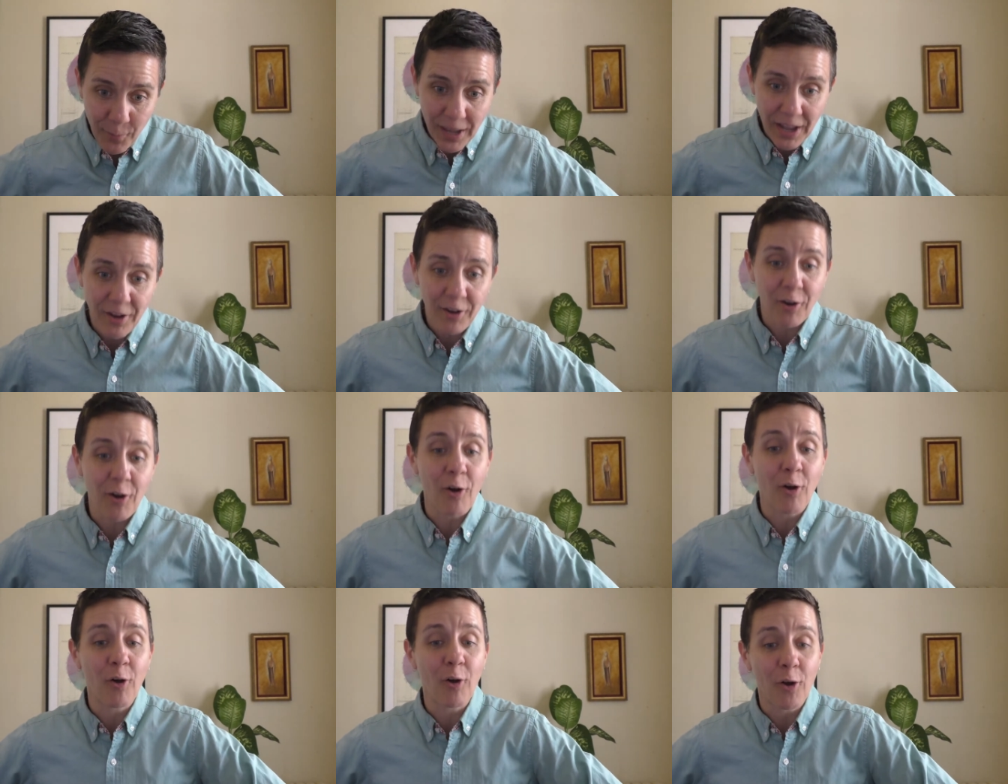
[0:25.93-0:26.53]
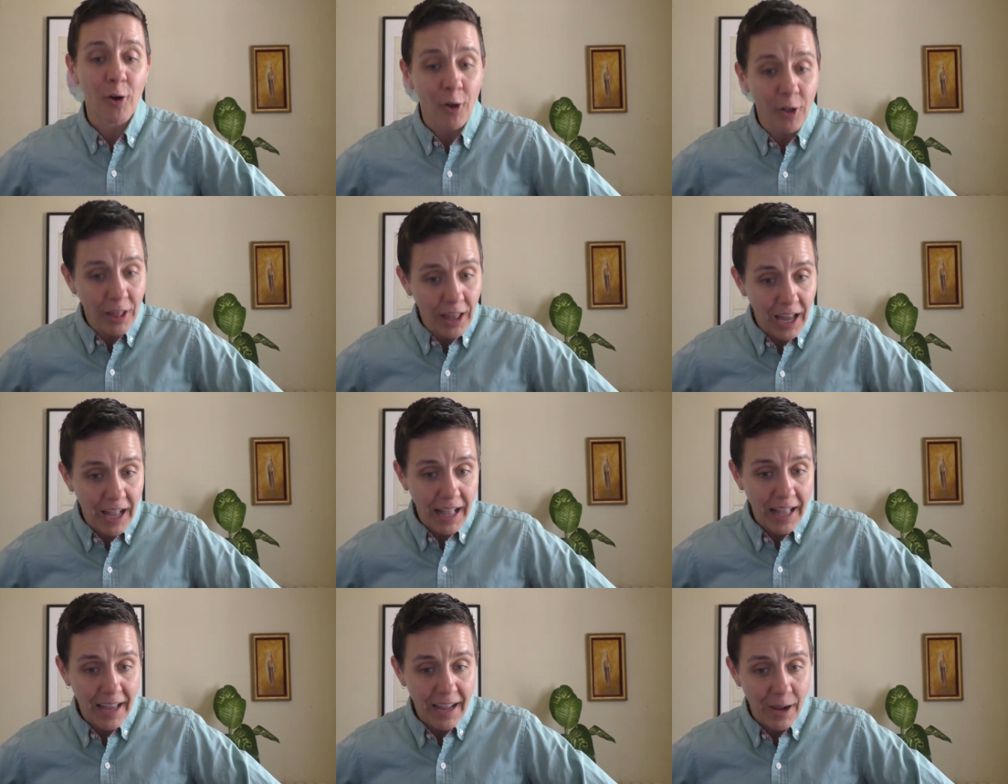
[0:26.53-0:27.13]
we hear a whole
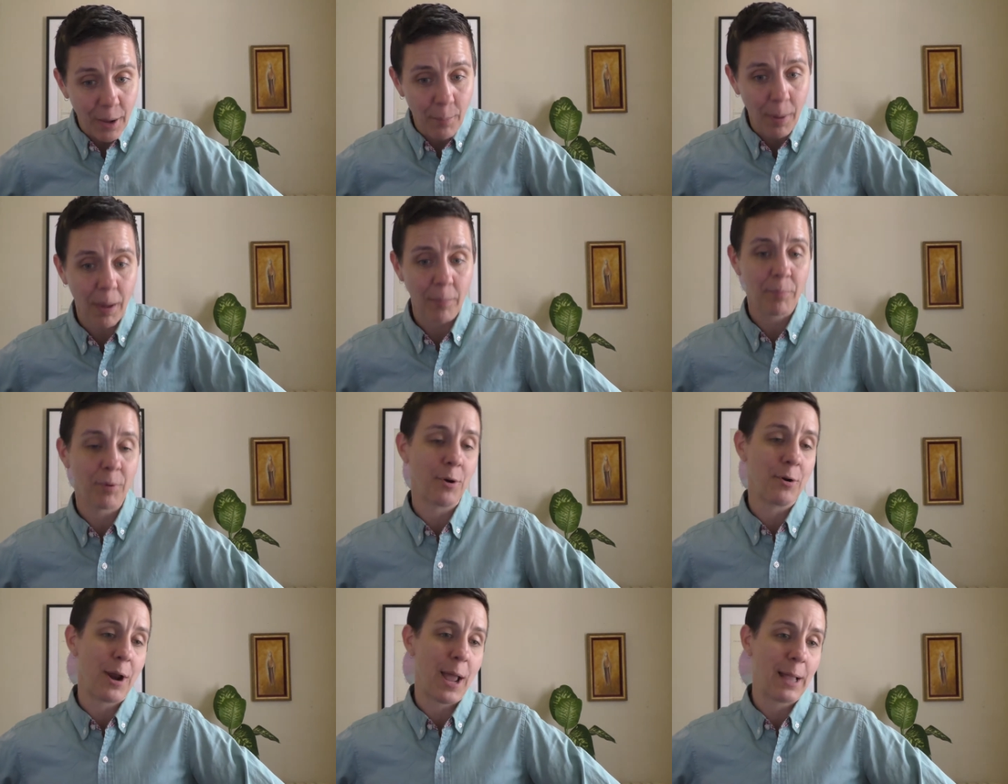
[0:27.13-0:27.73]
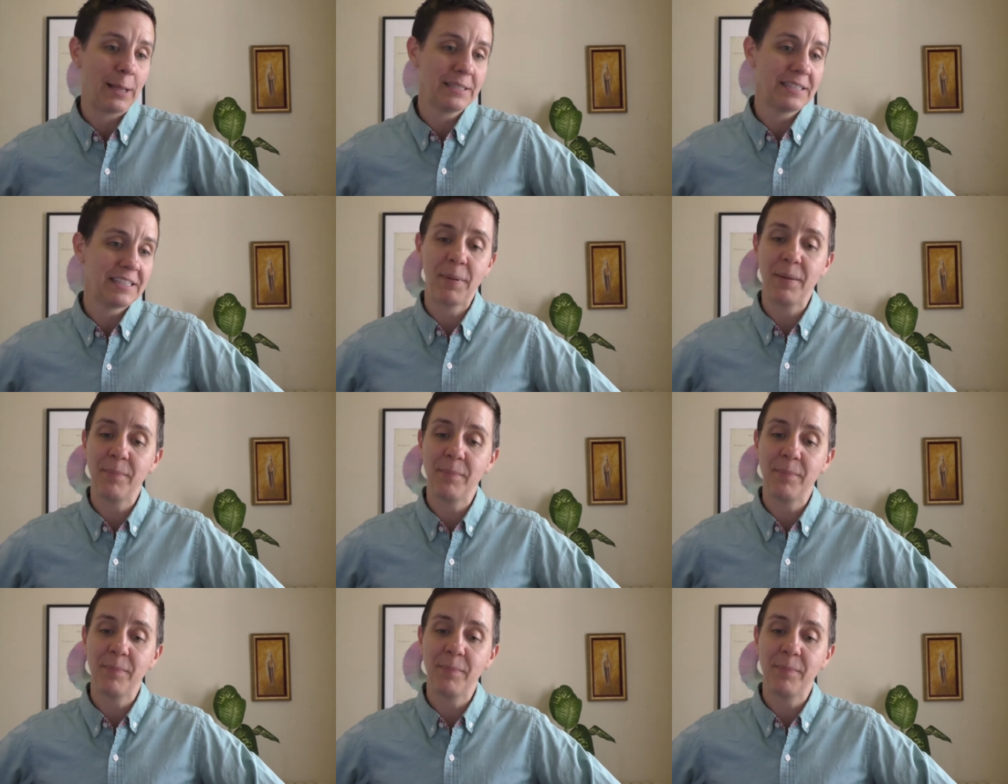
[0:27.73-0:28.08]
lot about pronouns.